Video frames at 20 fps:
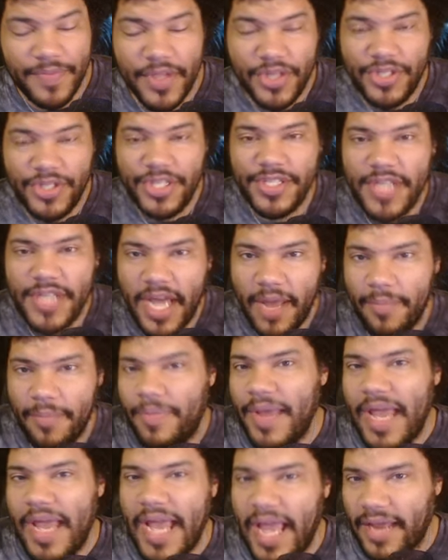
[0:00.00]
She's not
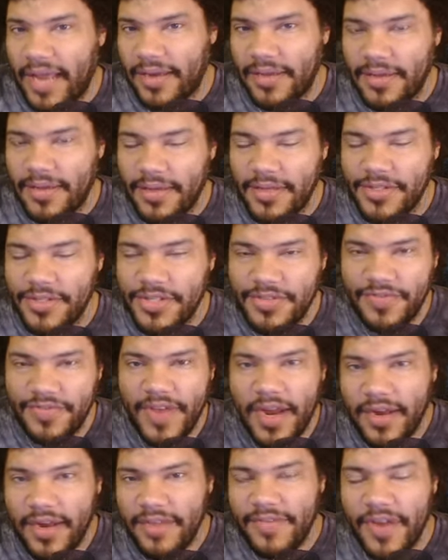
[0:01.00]
bad. She's
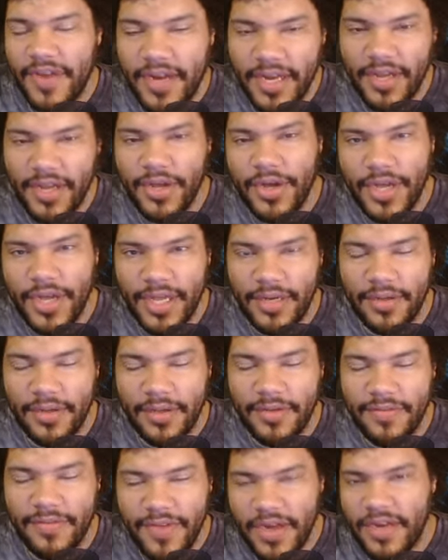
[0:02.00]
very, very good.
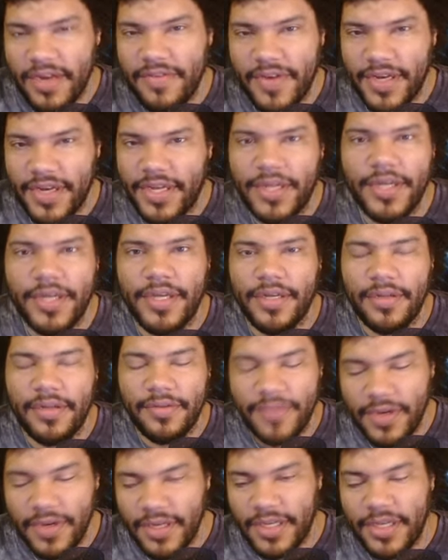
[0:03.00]
Very, very good.
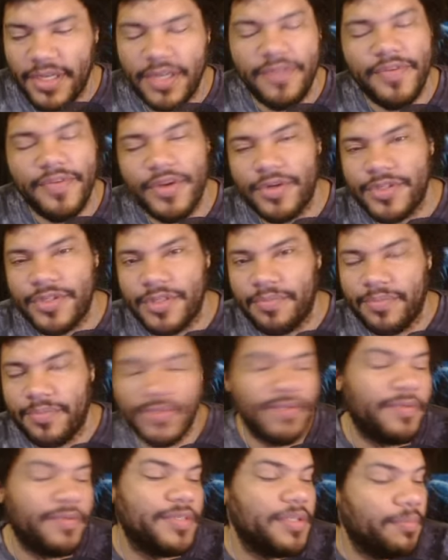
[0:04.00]
Very good for your su
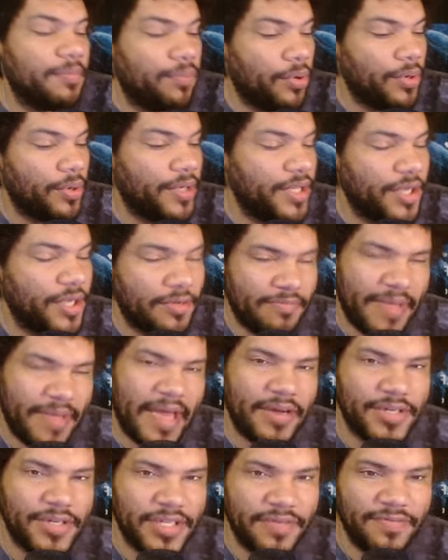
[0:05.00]
for supporting your
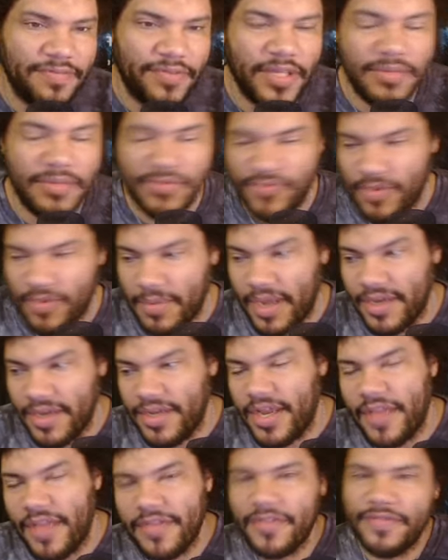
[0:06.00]
battleship fleets from
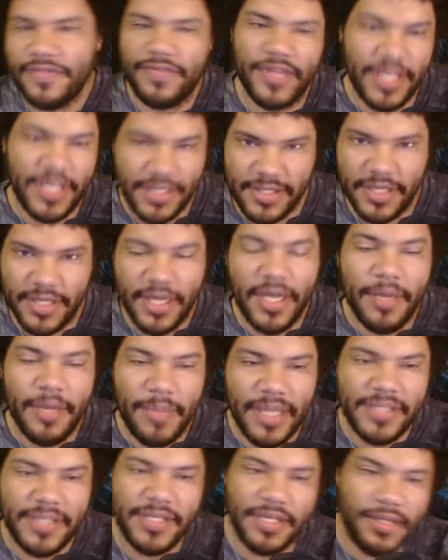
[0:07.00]
another fleet.
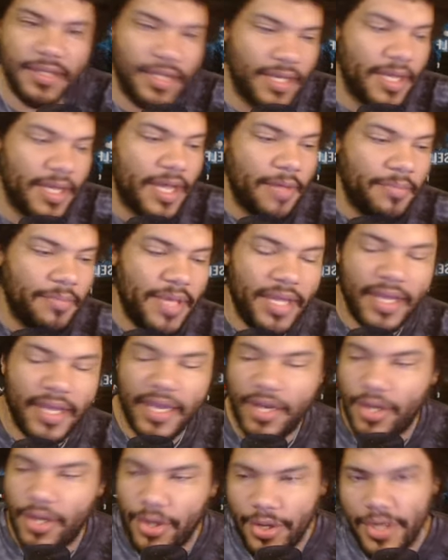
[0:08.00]
Basically, being a
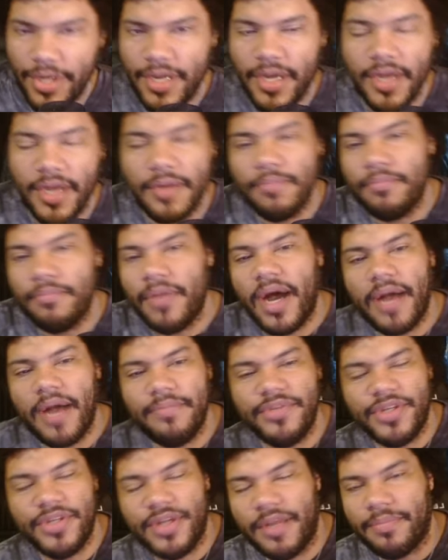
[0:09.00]
good
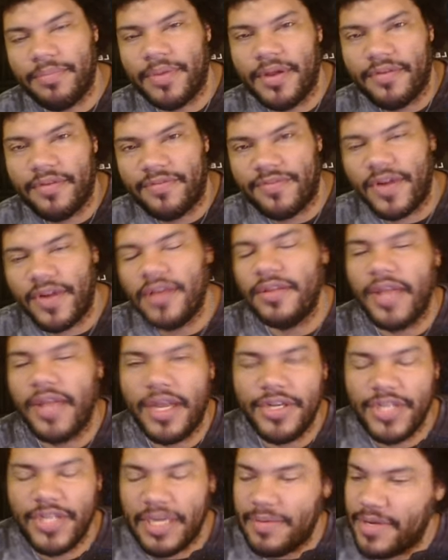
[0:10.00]
mob ship
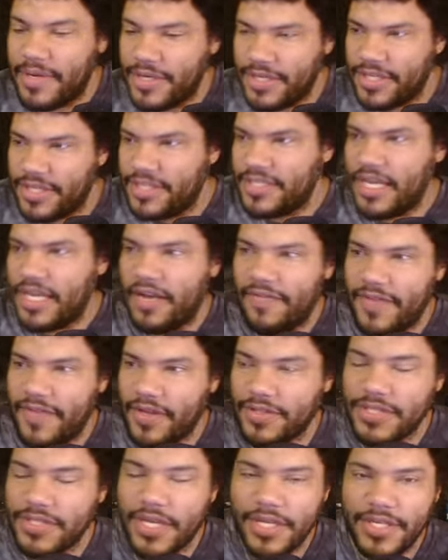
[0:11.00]
frontline ship. She self
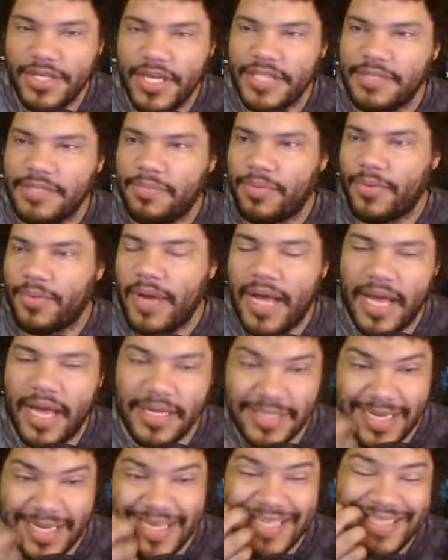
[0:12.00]
heals. She has a
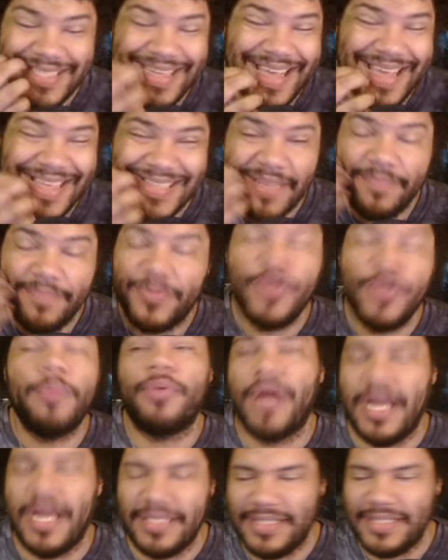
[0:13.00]
barrage. She has two
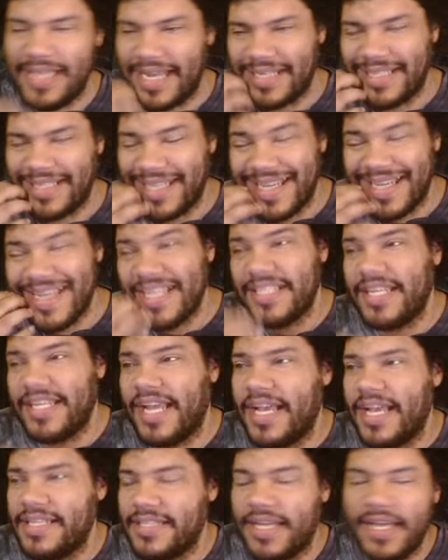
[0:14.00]
barrages, actually. She
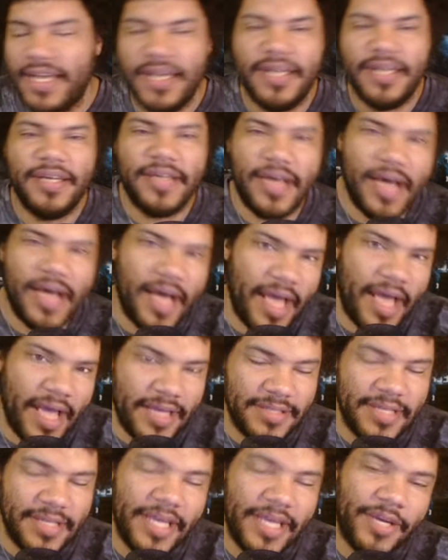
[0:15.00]
has uh,
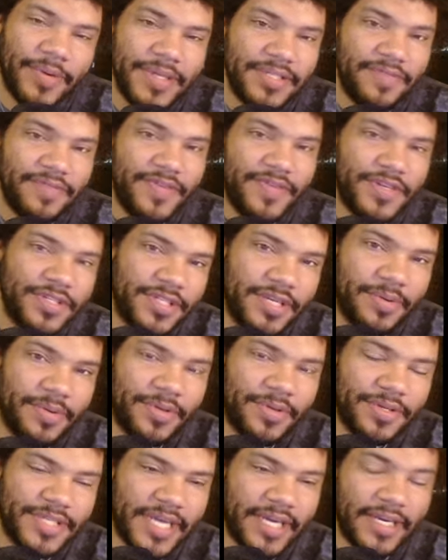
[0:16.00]
uh, increased efficiency with
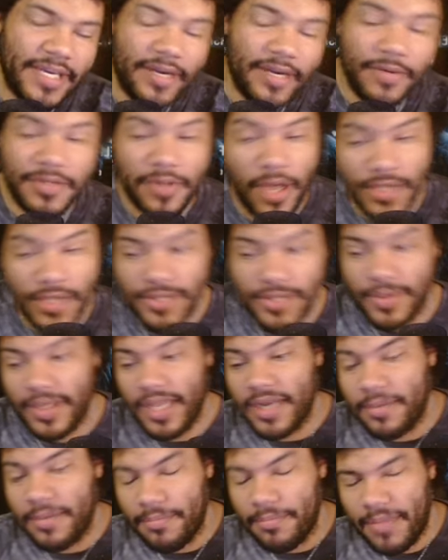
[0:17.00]
her secondary, which also,
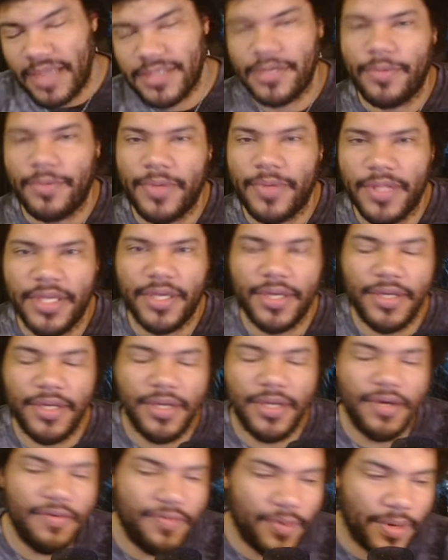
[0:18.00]
again, makes her really good
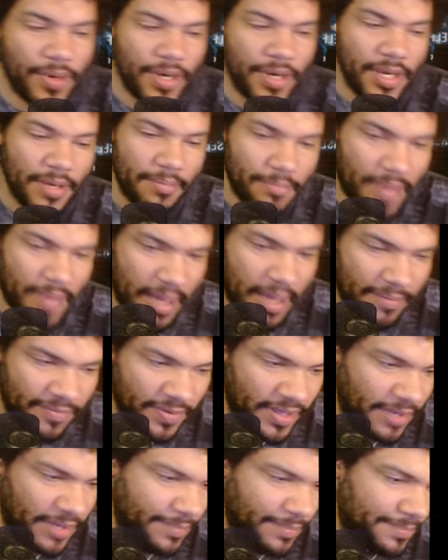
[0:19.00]
for Mob Fleet.